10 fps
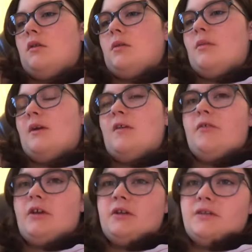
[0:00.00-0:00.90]
I might have
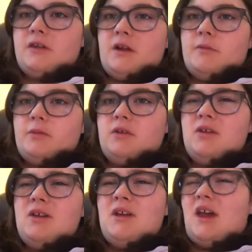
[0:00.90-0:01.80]
like a snack, but
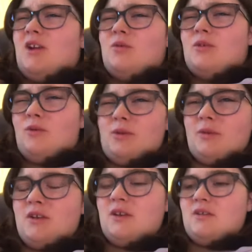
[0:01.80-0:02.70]
I don't wanna
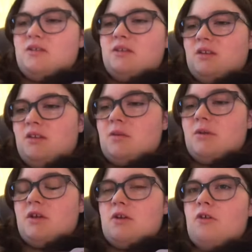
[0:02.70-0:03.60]
ruin it and just like not be
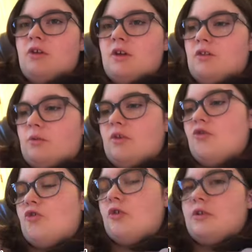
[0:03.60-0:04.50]
hungry at the
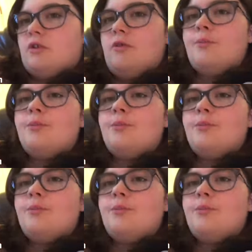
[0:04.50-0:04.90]
restaurant, you know?